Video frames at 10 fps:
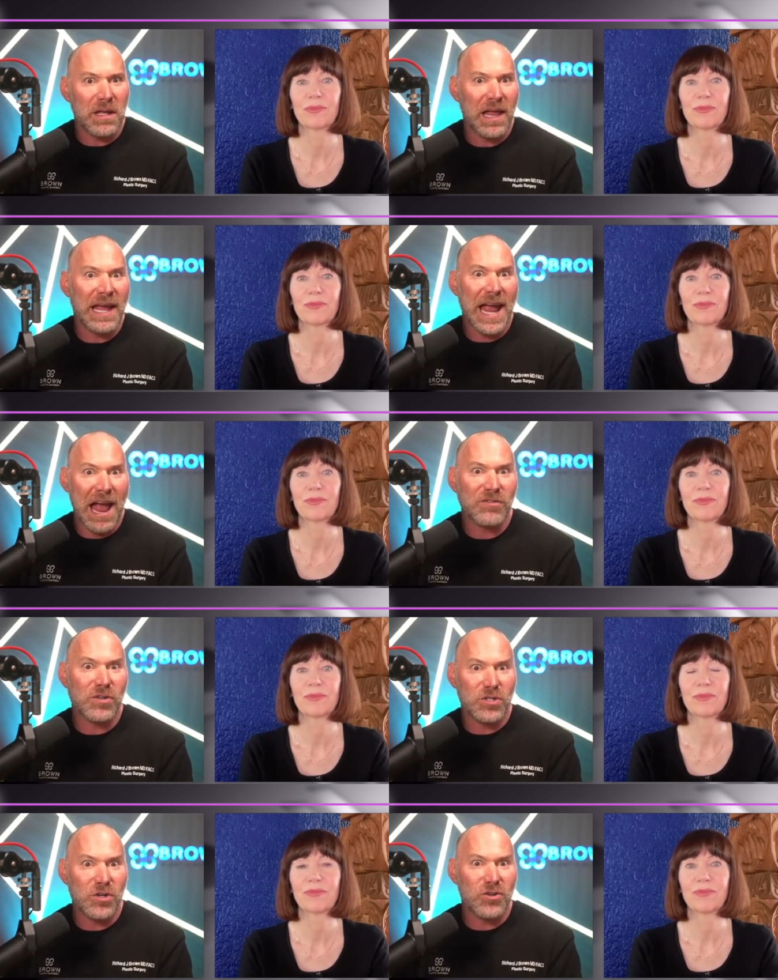Speaker 1: be like
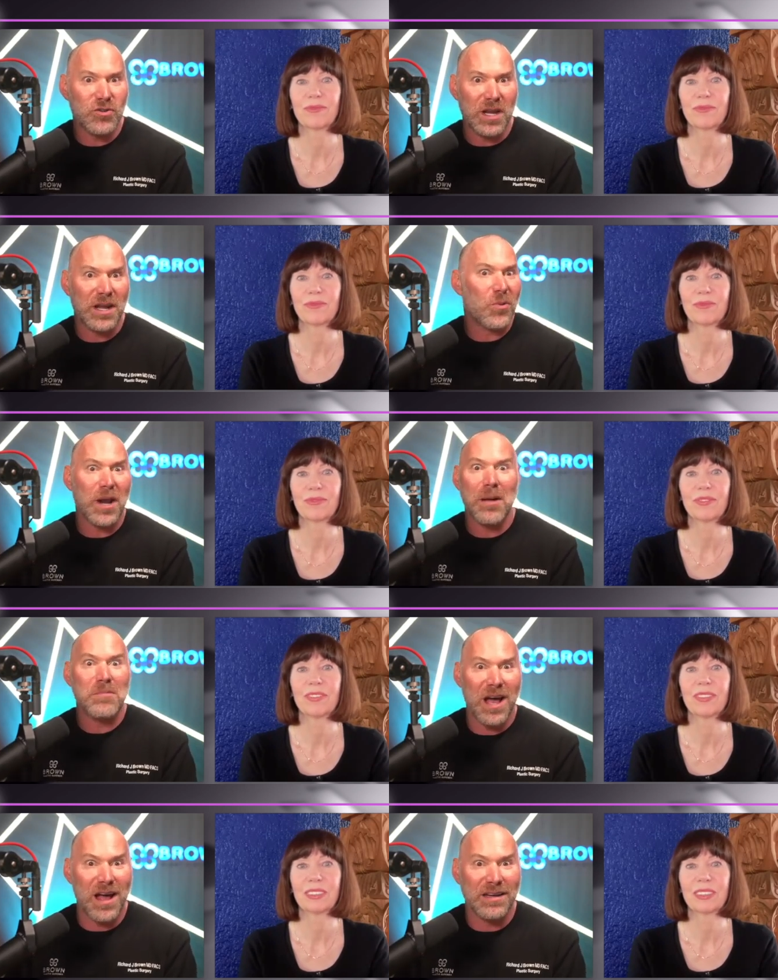after surgery when
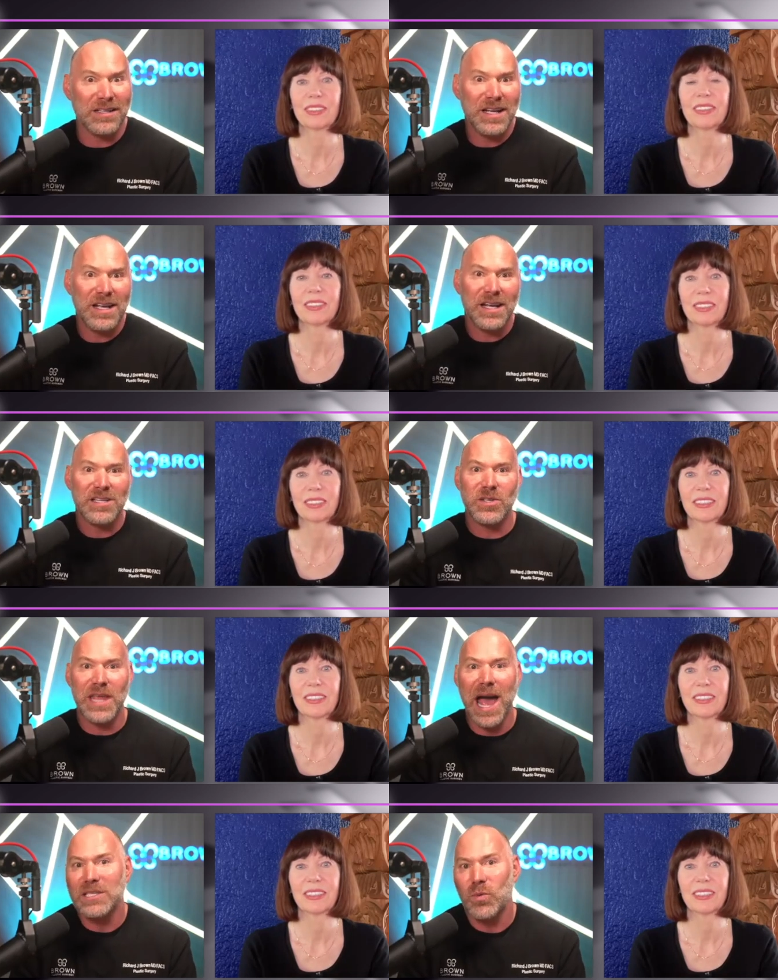I'm done. And so
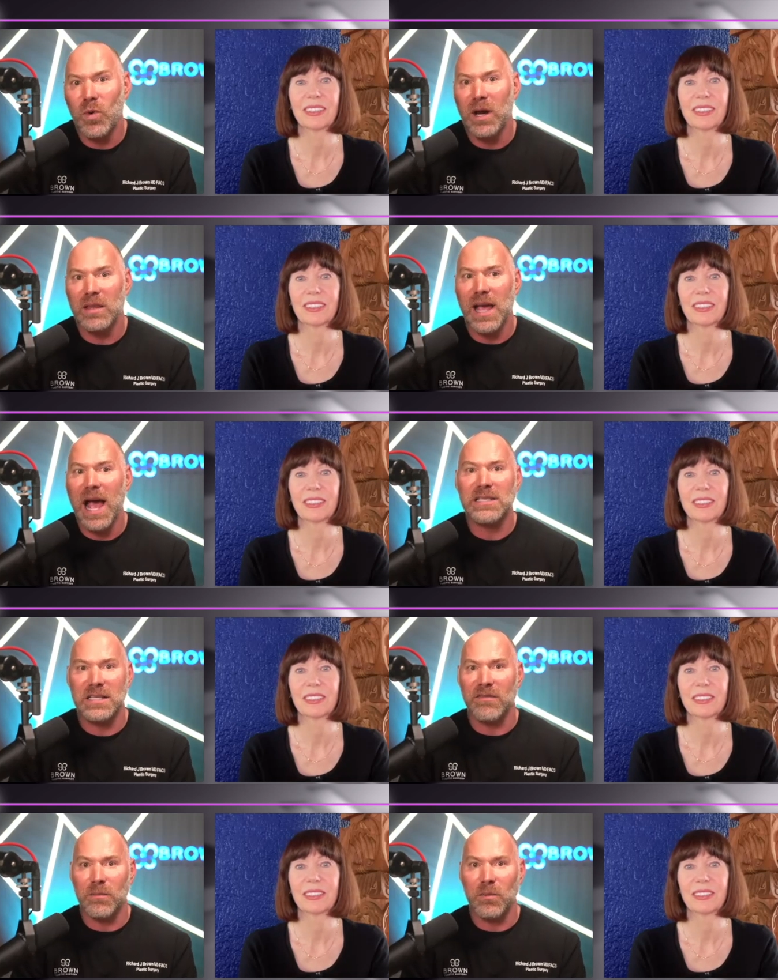that's where the
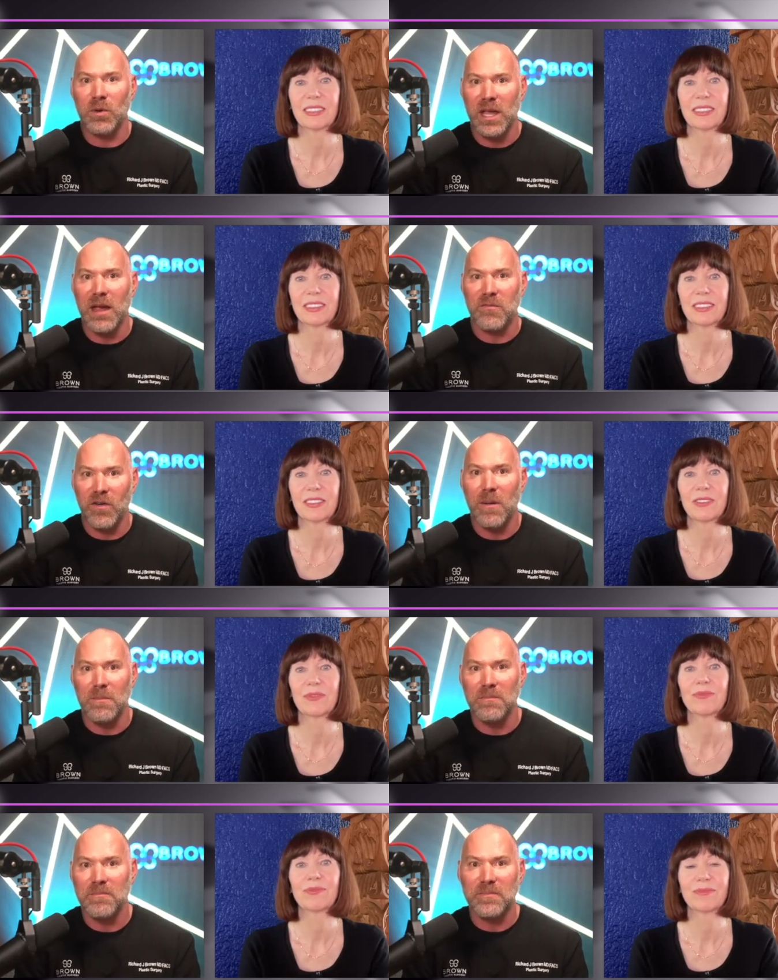idea of the book came
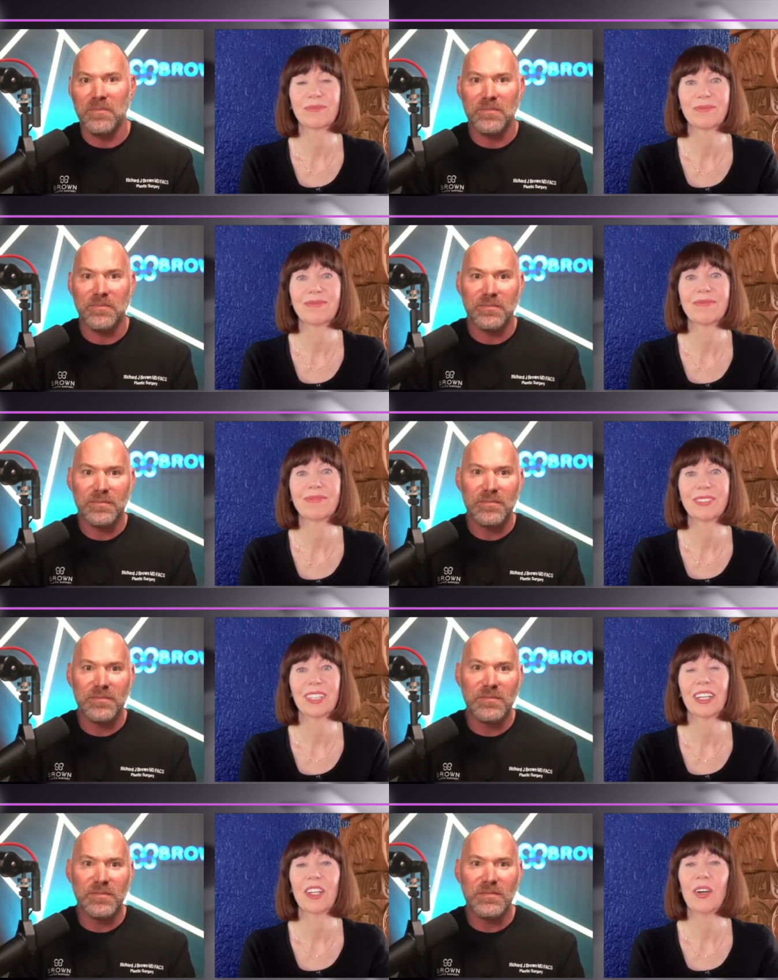from. Mm.
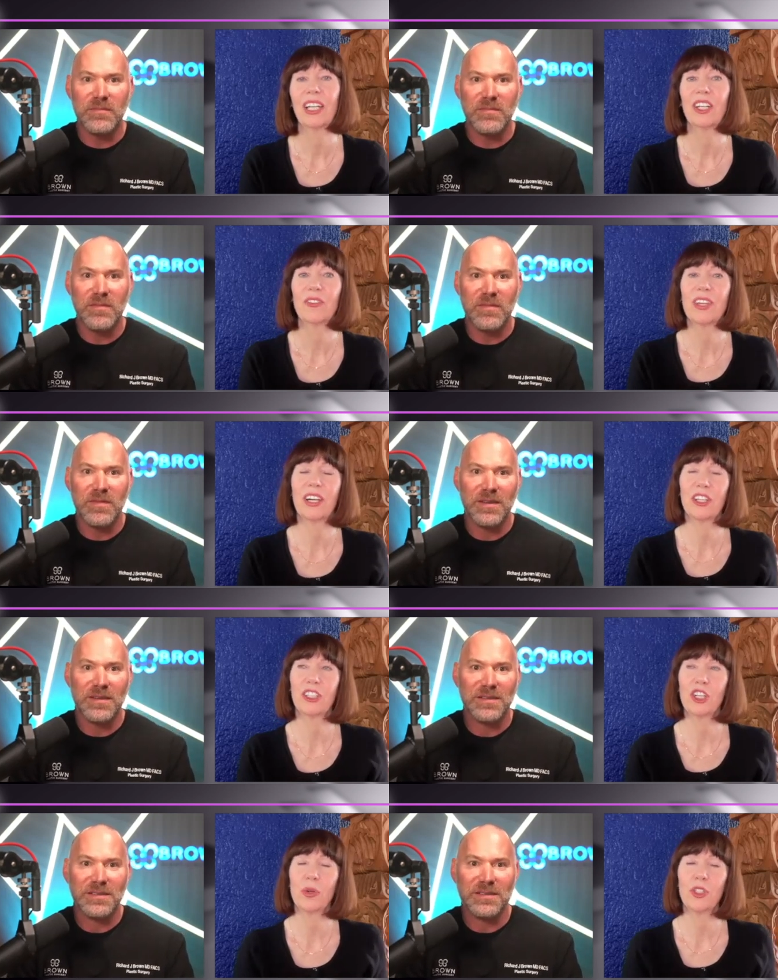
Speaker 2: No, I love that.
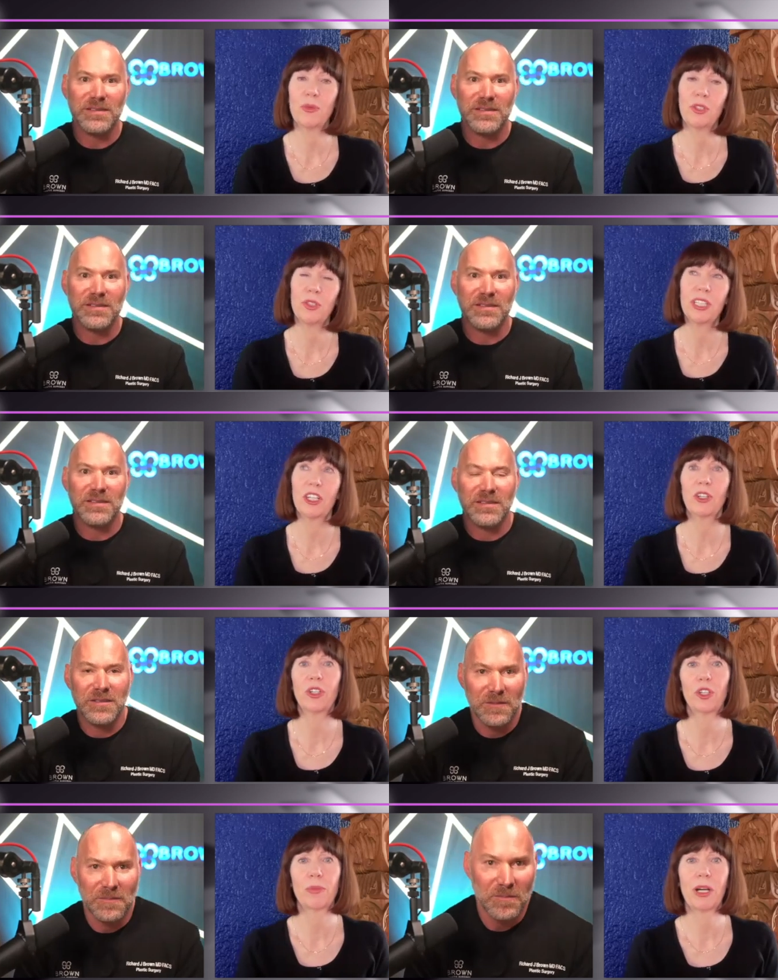And you know, and you, you said
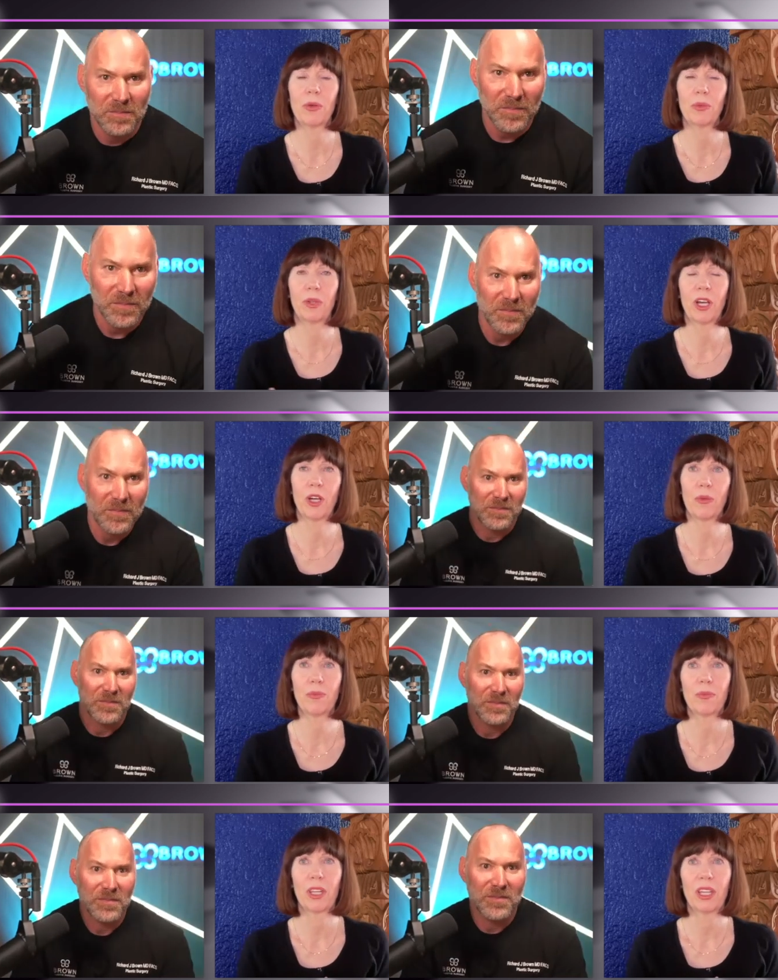earlier about
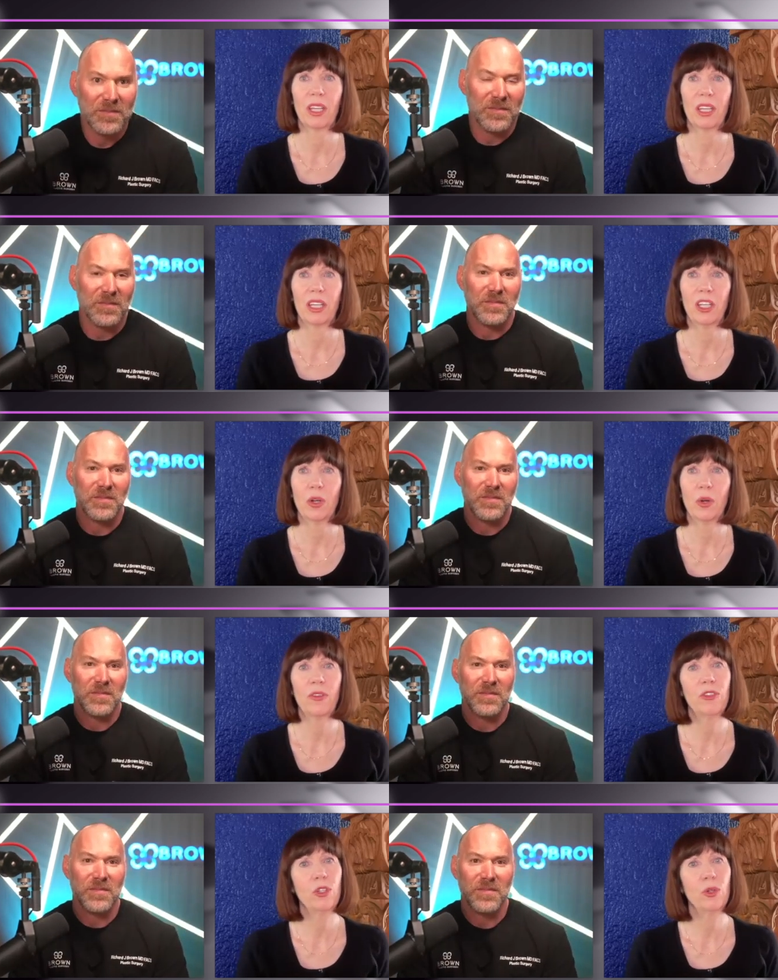um, you know,
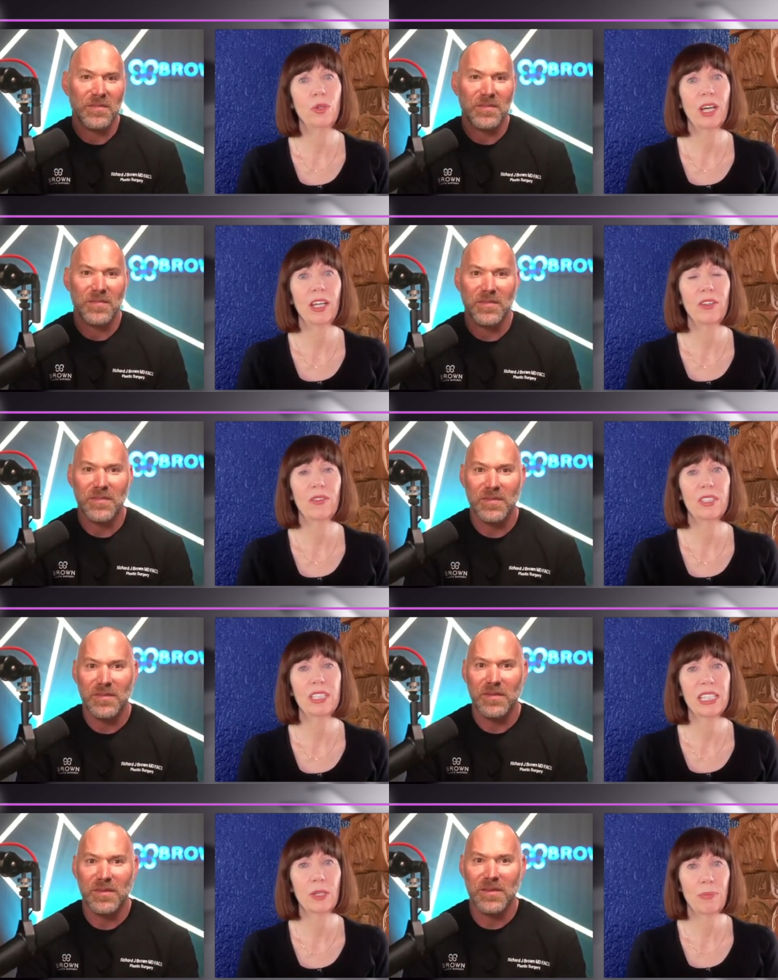if you kind of
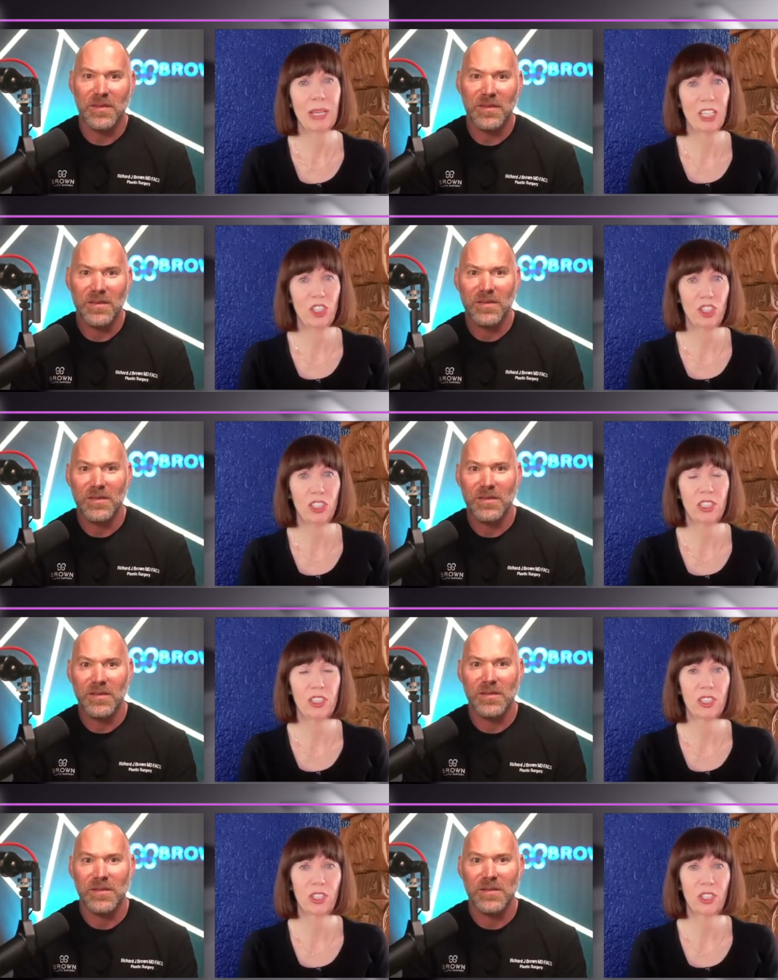see a patient